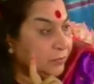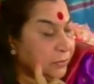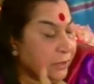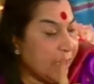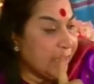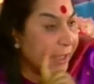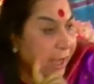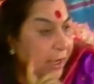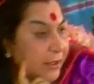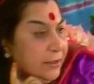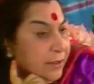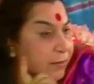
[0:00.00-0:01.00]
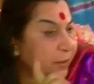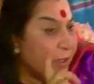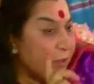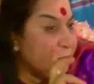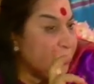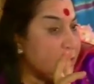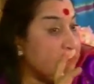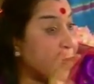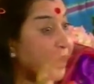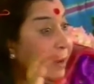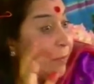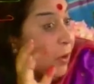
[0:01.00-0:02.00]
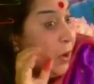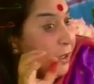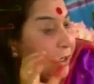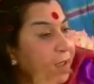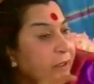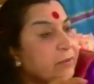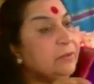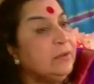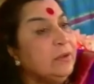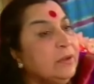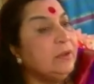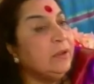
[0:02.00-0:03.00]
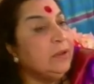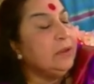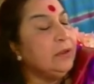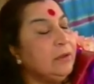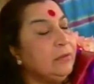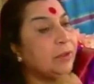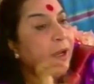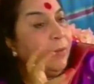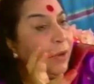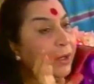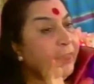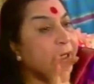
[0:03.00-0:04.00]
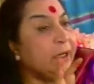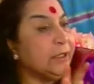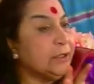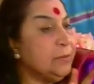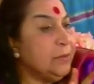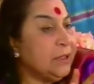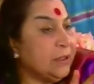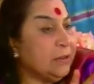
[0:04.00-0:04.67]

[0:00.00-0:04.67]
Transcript: Adya is the one who is the primordial. Primordial Lakshmi.